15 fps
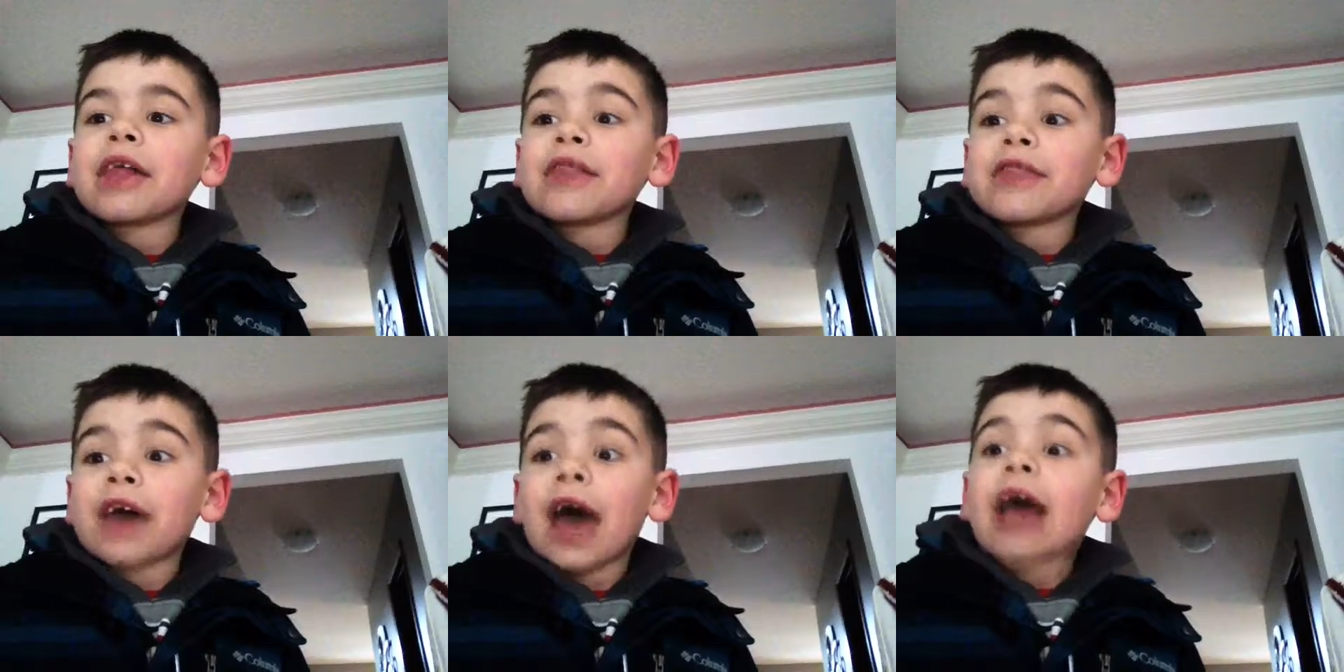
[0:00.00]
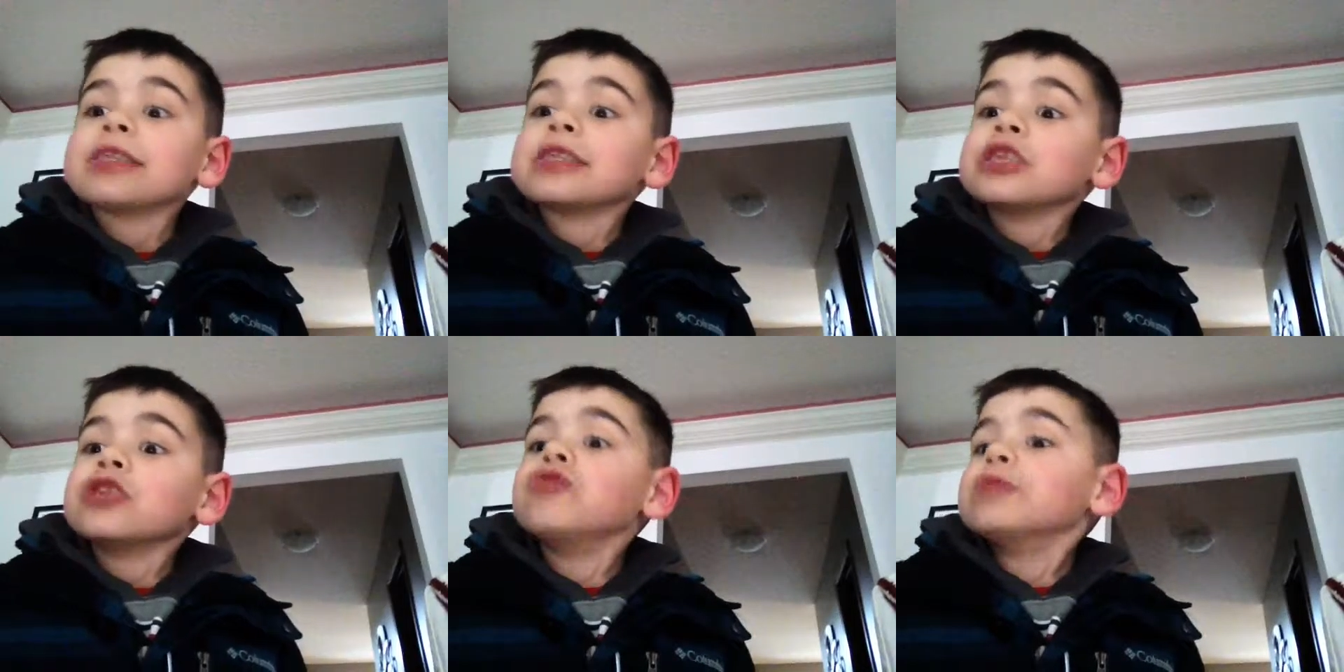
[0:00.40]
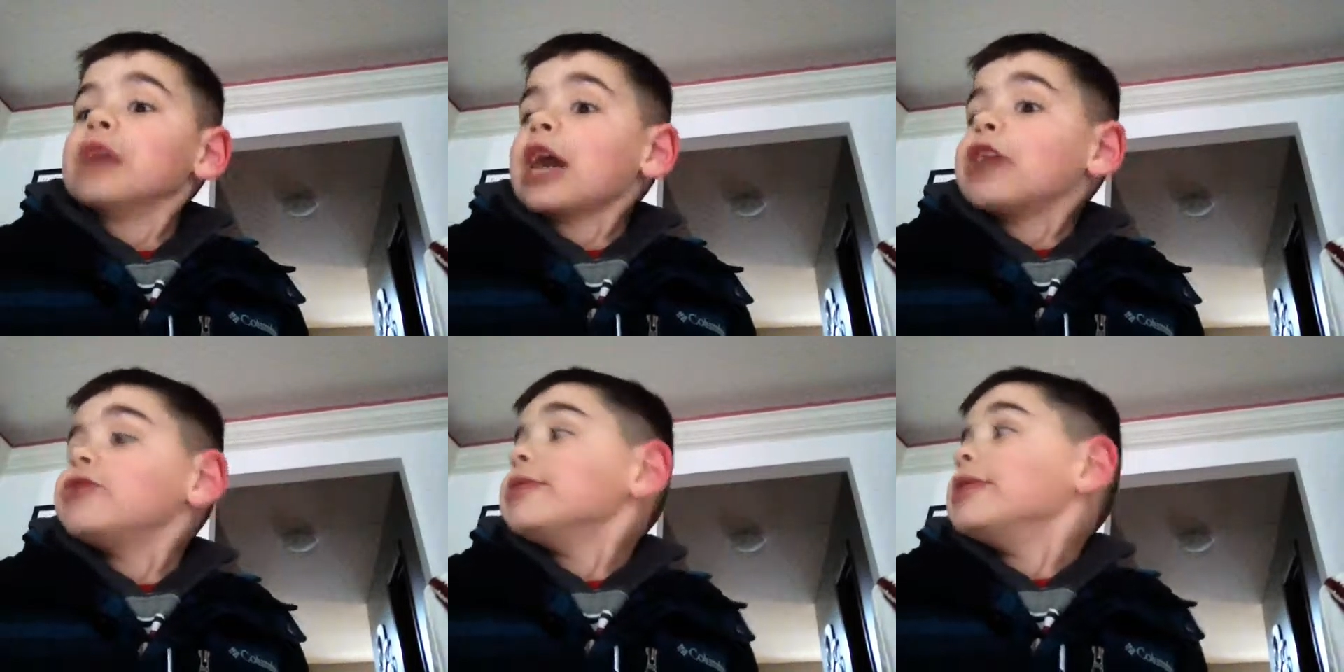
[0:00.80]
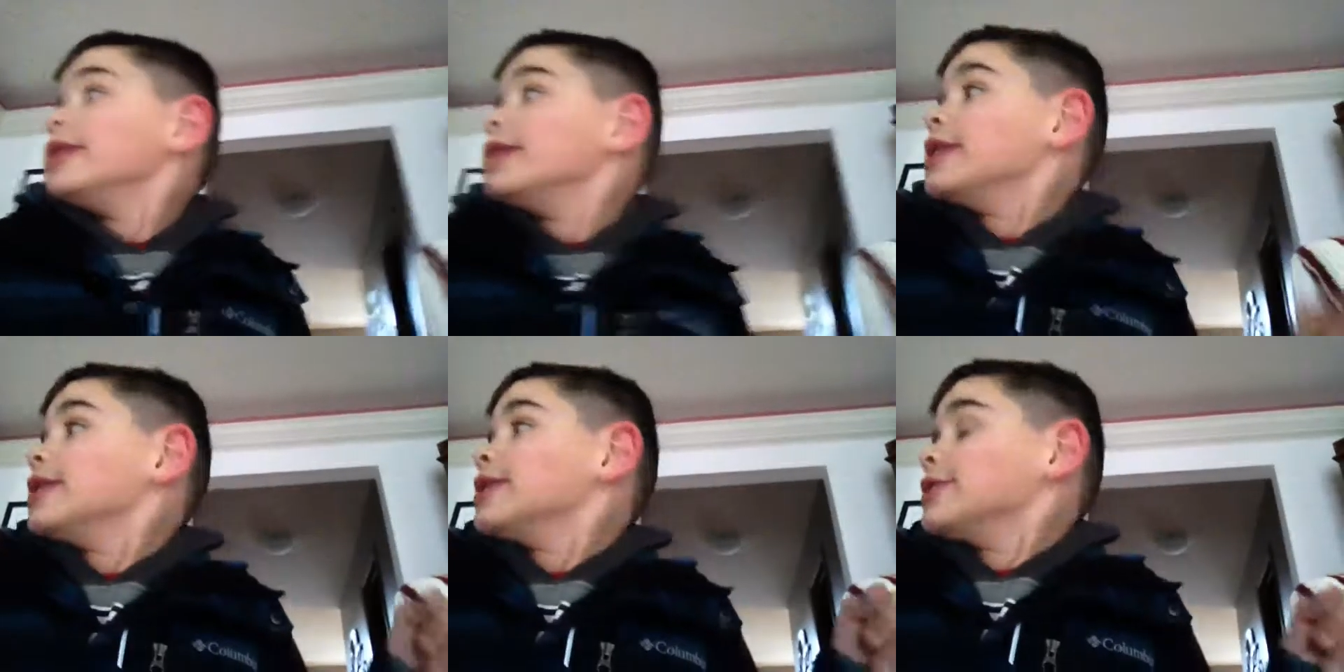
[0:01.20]
that. Do not do
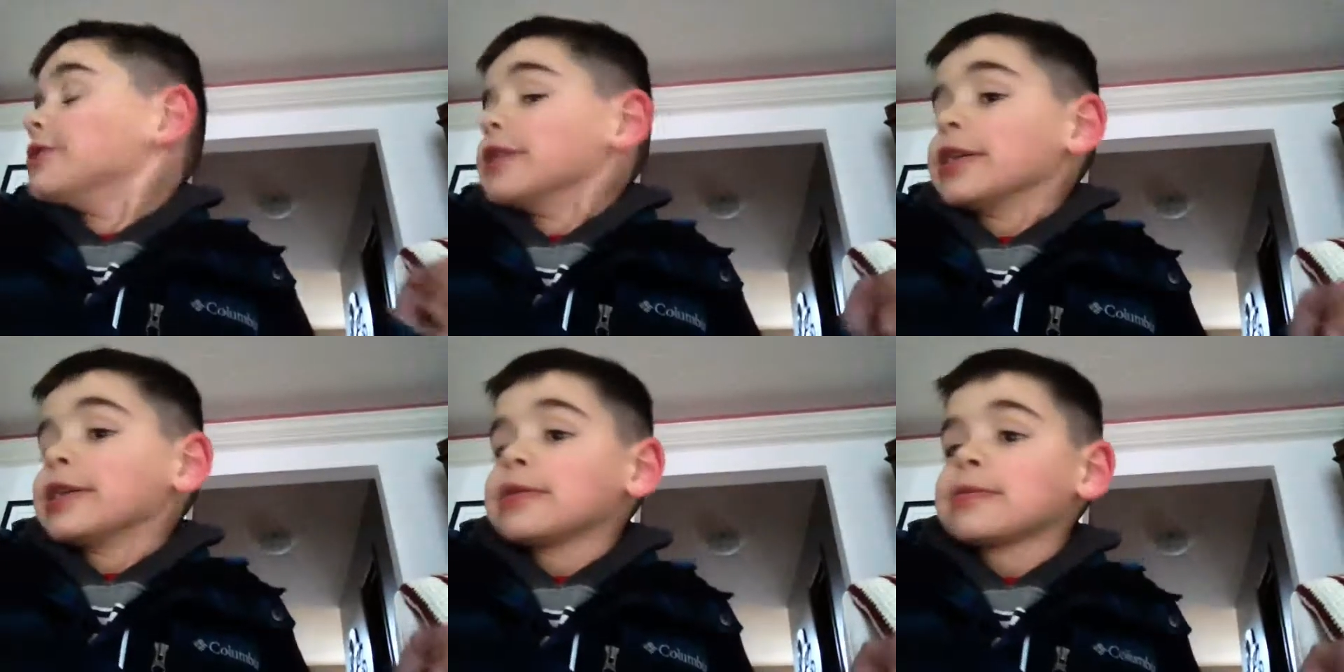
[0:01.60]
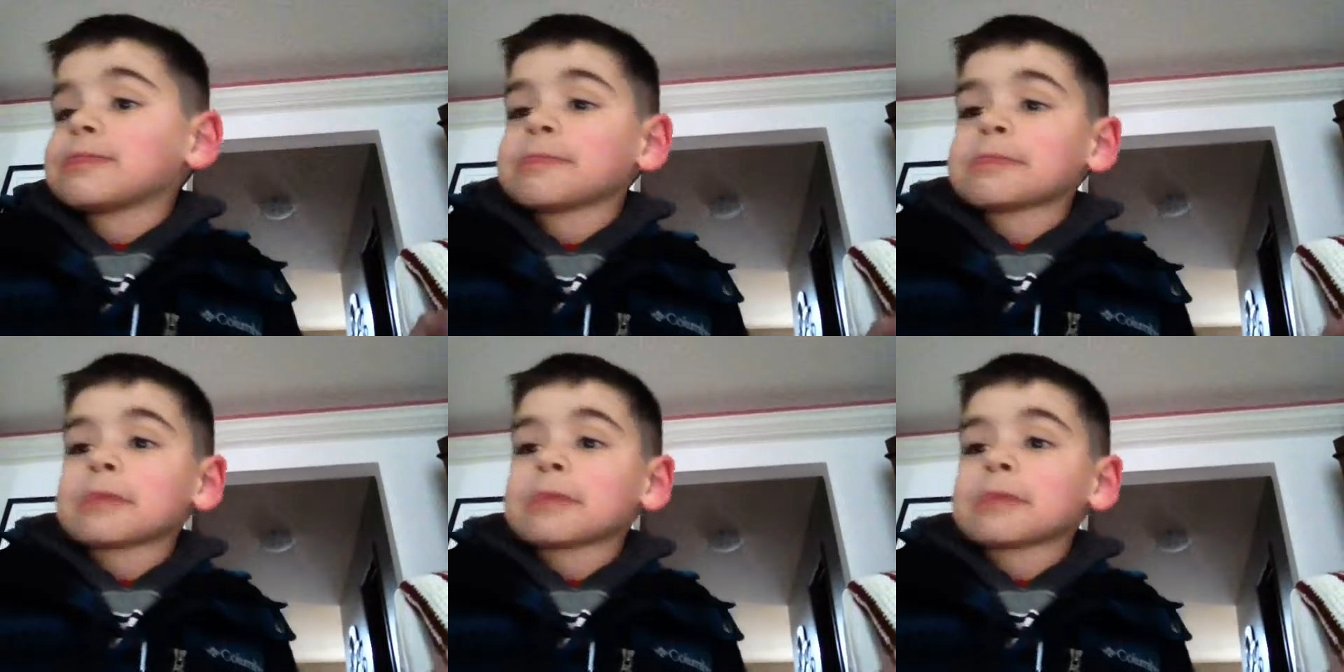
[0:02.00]
anything serious.